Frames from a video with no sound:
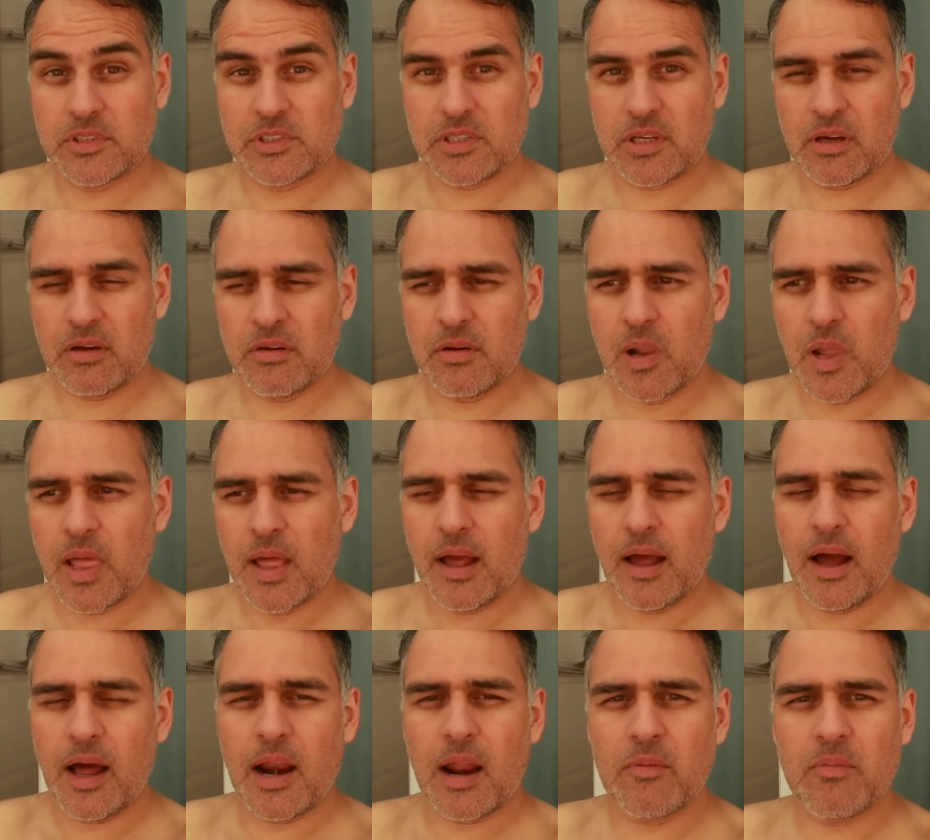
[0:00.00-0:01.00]
So,
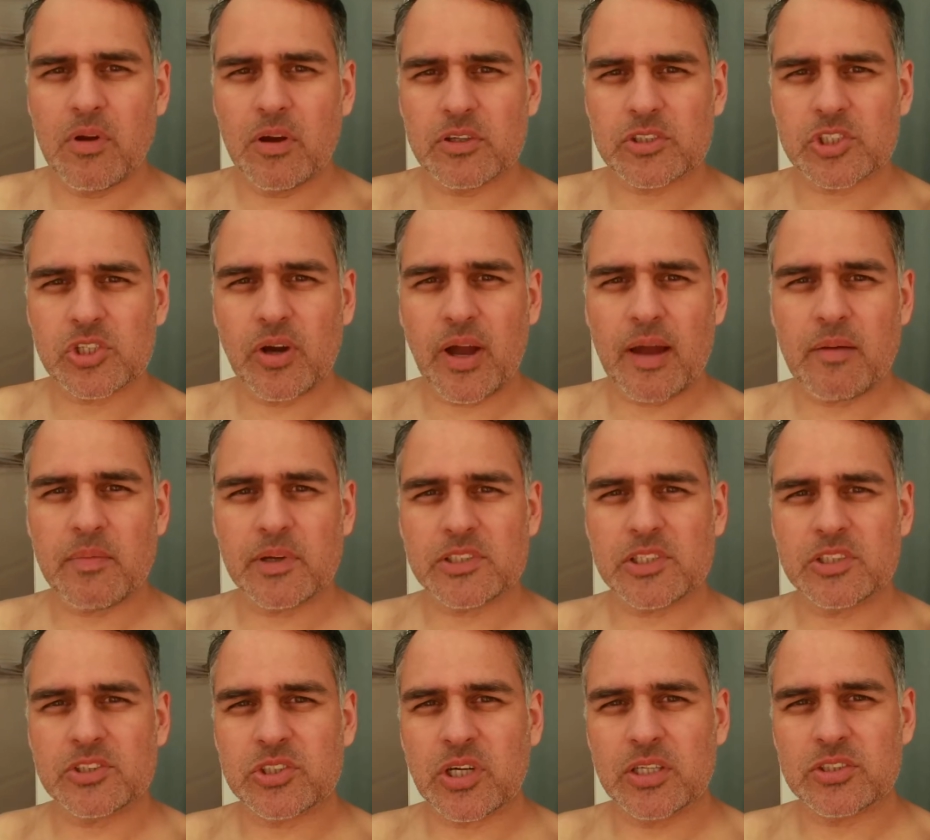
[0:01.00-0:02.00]
and I'm not sure how
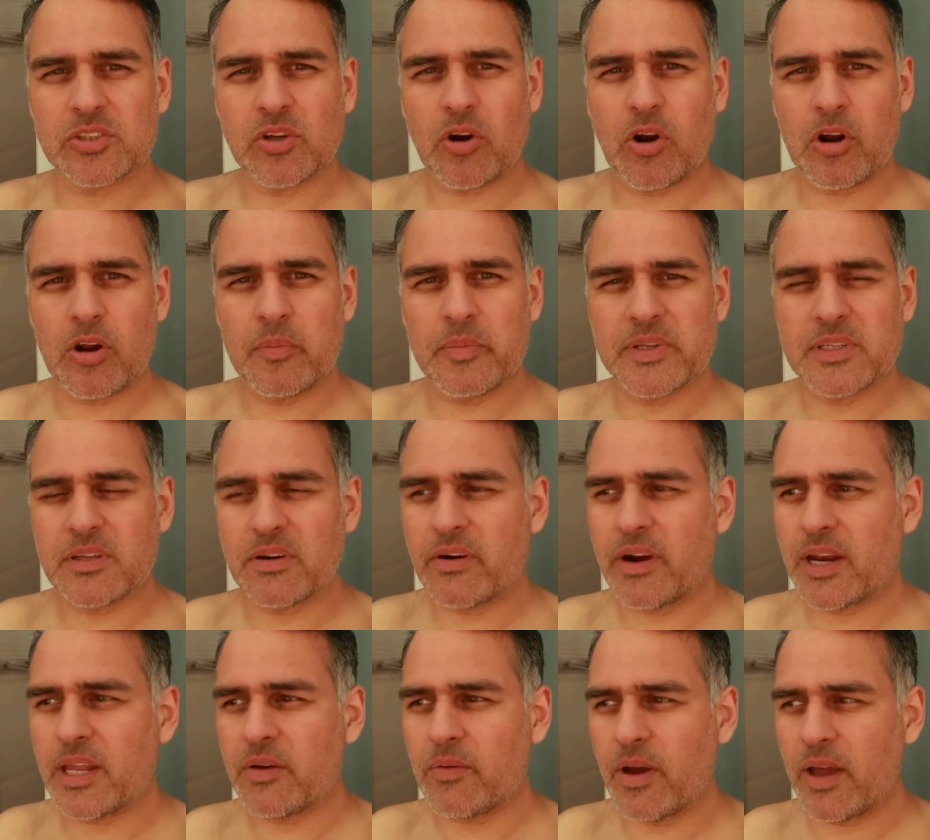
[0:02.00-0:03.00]
much I trust chronometer
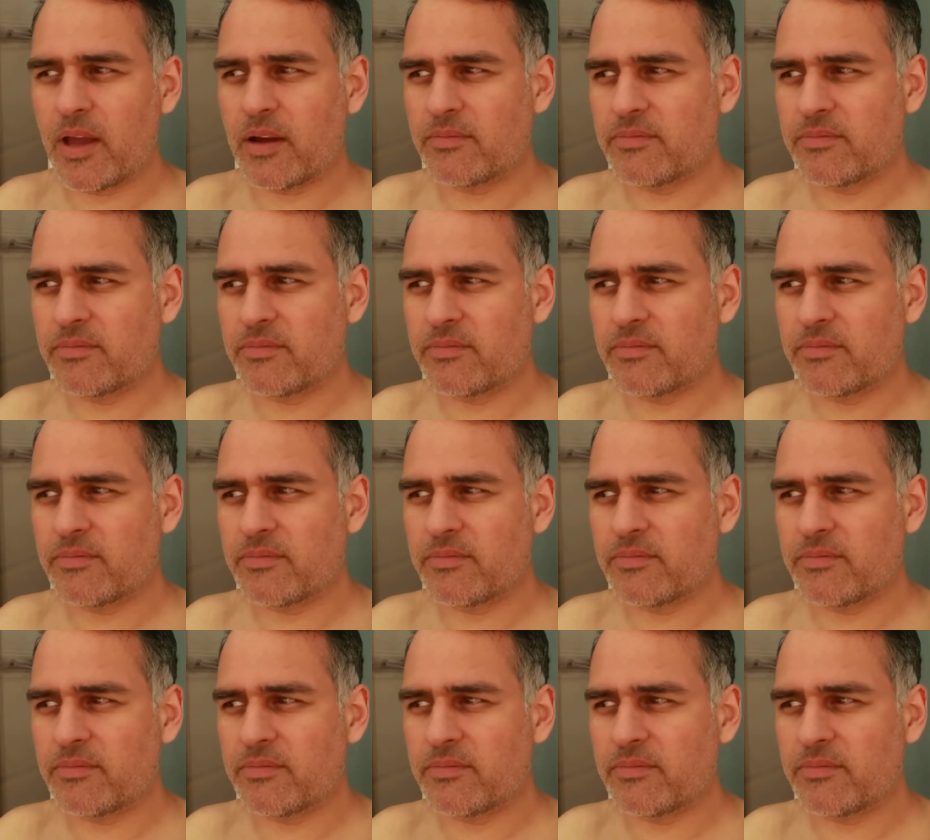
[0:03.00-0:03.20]
anyway.